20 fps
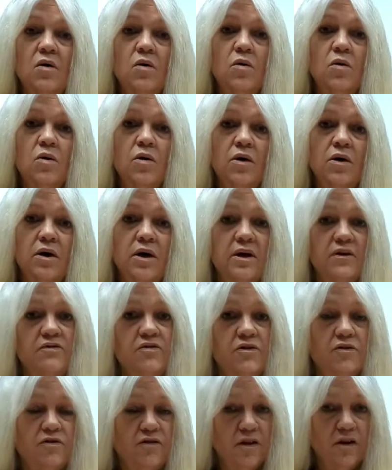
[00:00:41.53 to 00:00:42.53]
Or if
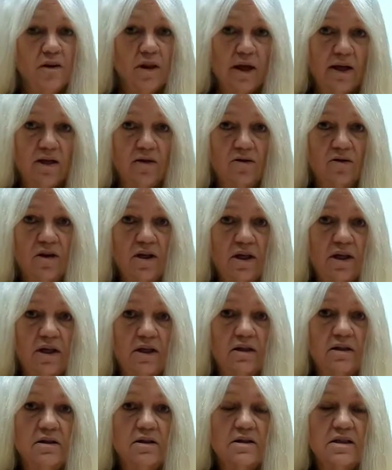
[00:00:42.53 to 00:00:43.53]
you feel like you're
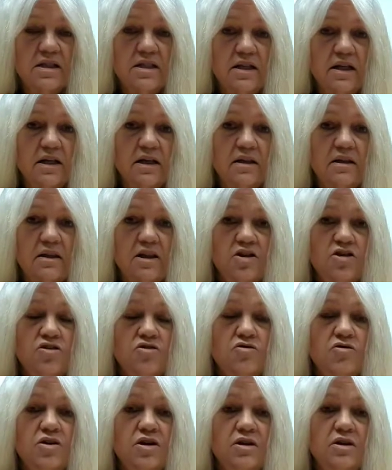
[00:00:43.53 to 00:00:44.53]
getting sick, then
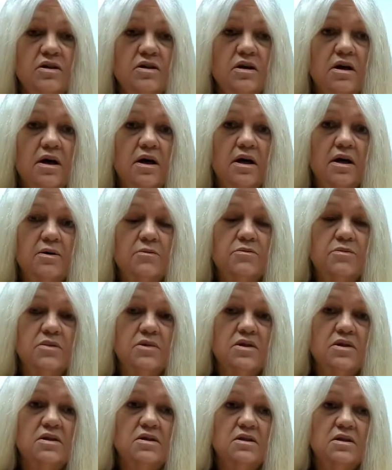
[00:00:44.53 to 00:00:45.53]
you can
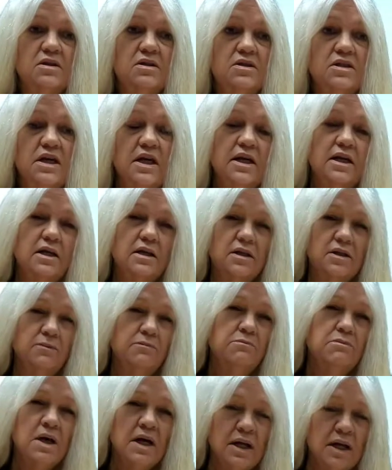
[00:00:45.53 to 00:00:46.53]
take it the
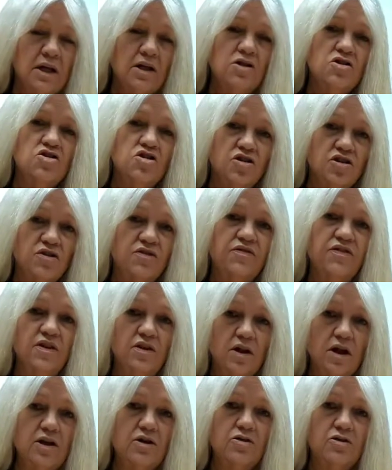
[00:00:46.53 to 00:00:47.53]
minute you start to feel
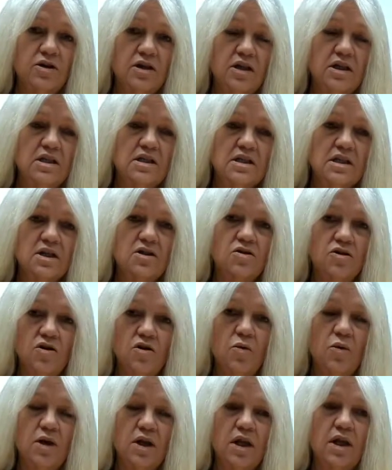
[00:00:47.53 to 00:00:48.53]
like you're getting sick, though
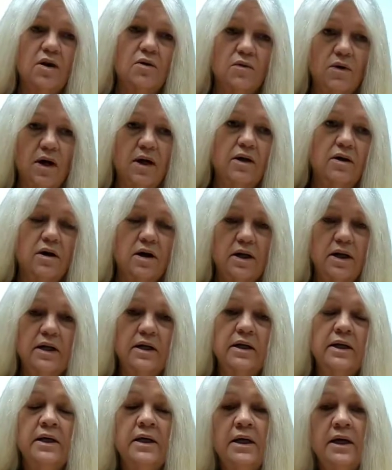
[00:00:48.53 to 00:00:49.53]
you want to get right on it
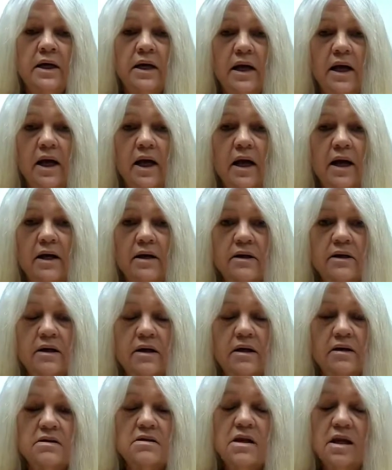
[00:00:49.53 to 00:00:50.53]

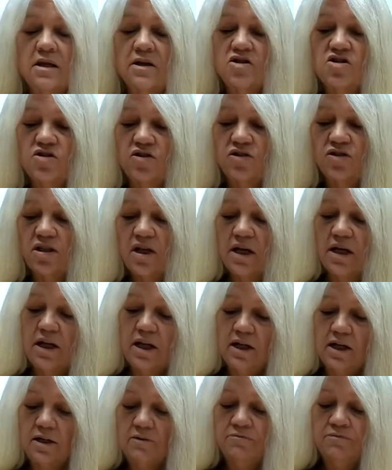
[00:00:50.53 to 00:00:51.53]
and start
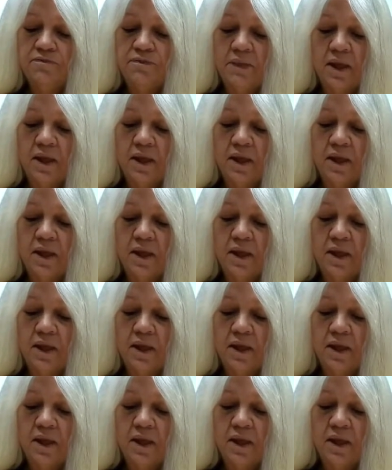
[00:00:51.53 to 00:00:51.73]
taking it.